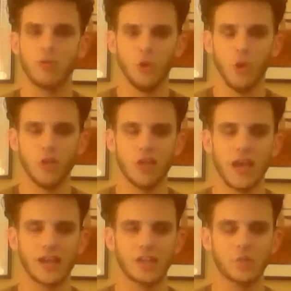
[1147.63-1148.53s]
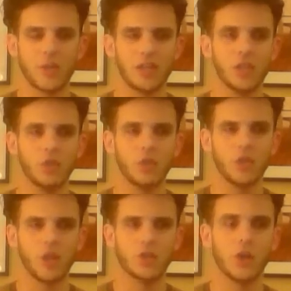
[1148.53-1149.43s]
good at explaining to a
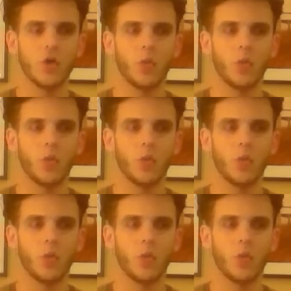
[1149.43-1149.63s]
judge